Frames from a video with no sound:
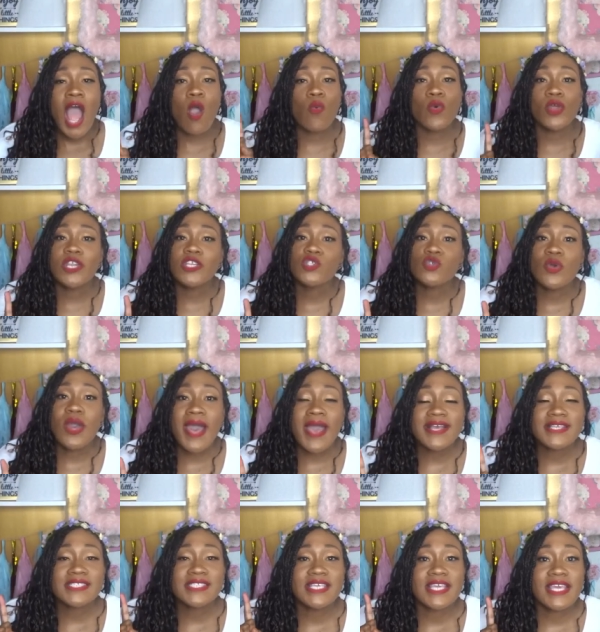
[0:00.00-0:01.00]
I wanted you
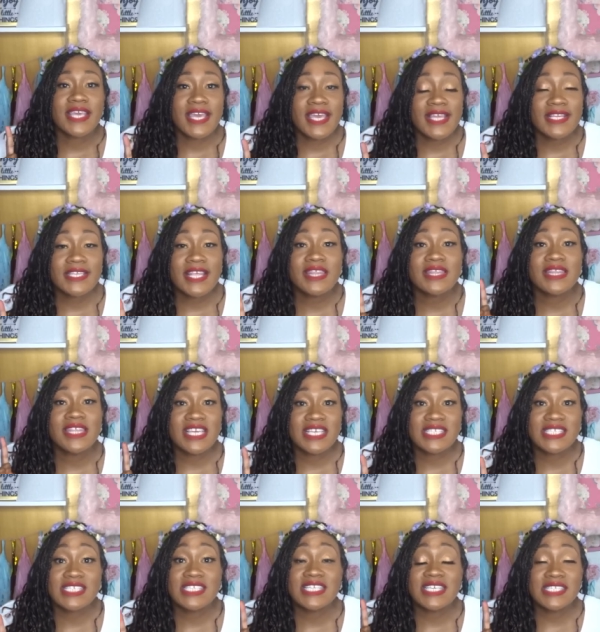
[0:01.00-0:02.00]
guys to get
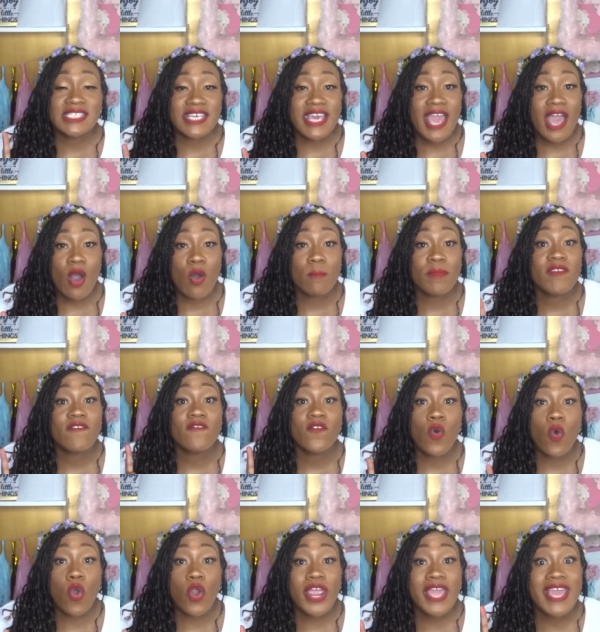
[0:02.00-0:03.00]
this discount
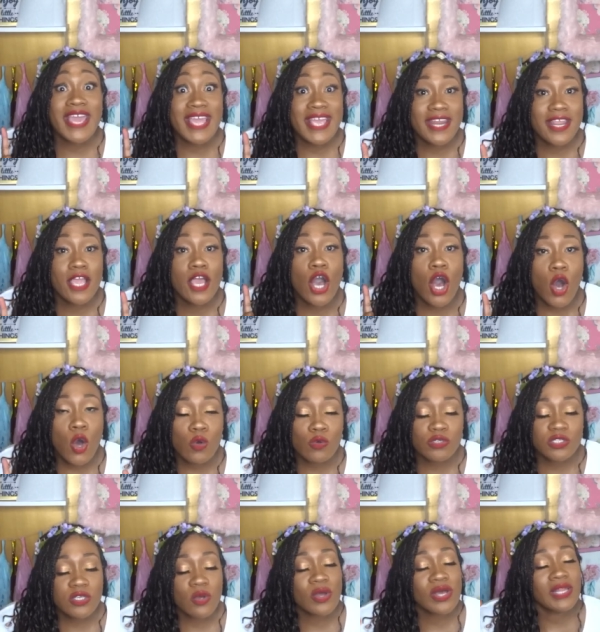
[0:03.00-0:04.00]
before it
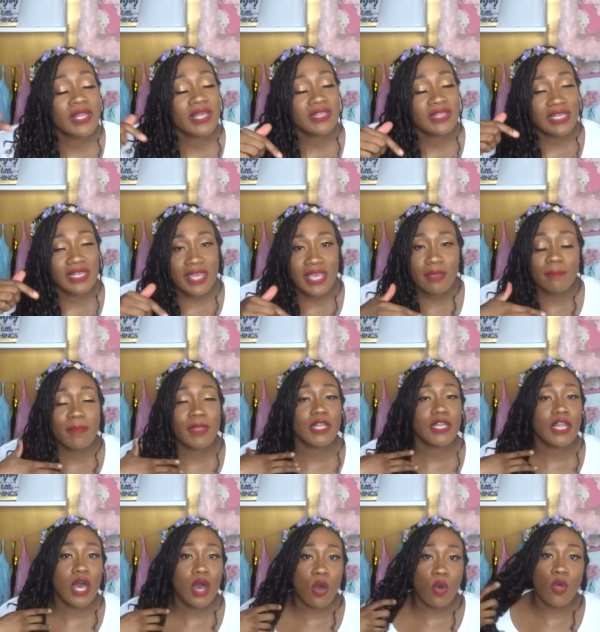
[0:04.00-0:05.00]
goes. So click the link
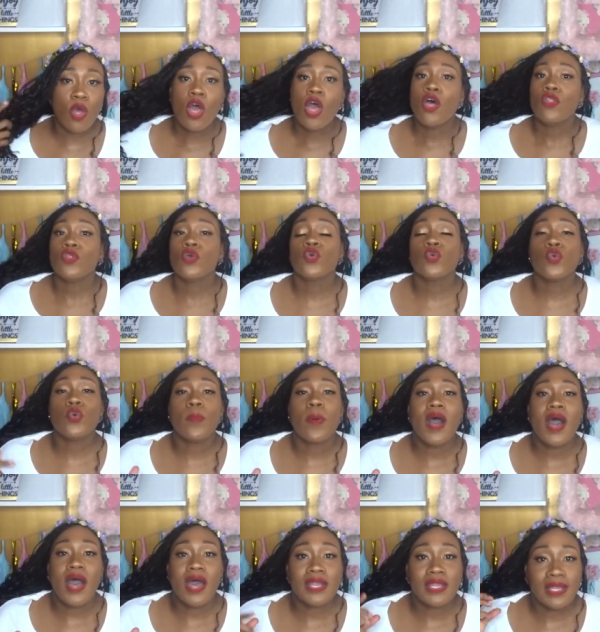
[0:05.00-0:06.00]
below, the
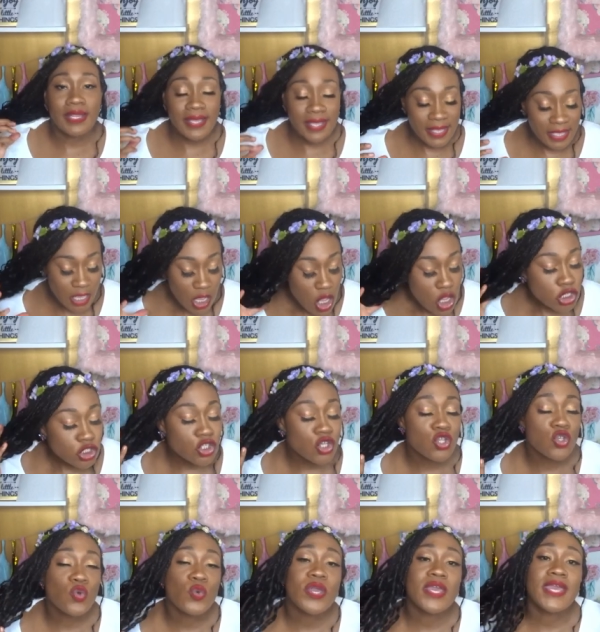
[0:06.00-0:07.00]
Groupon link, so
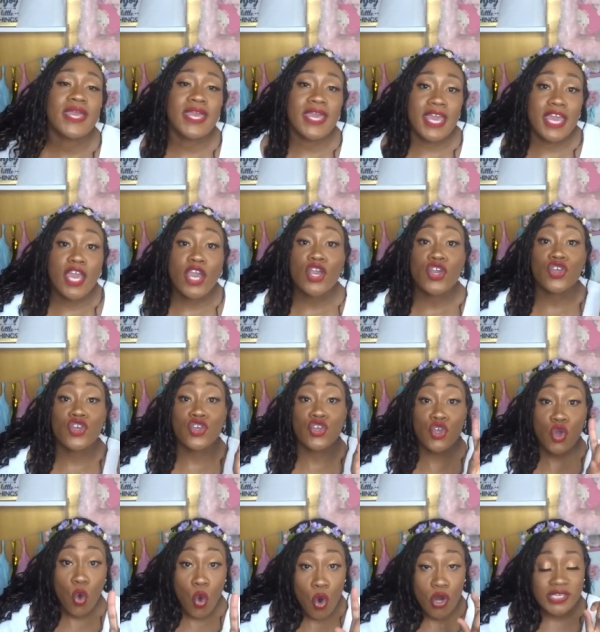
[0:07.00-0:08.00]
you can get
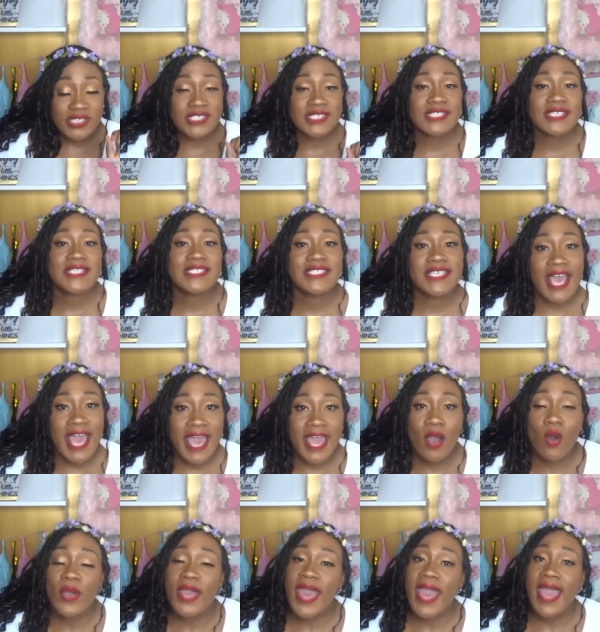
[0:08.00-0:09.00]
yours today,
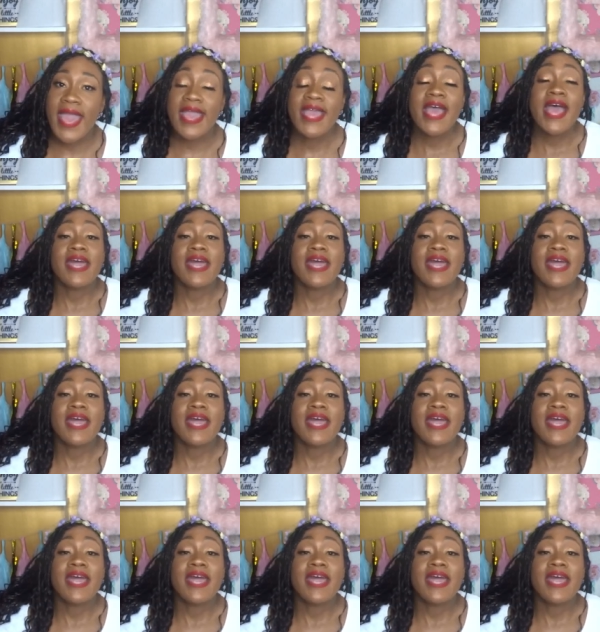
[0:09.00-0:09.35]
okay?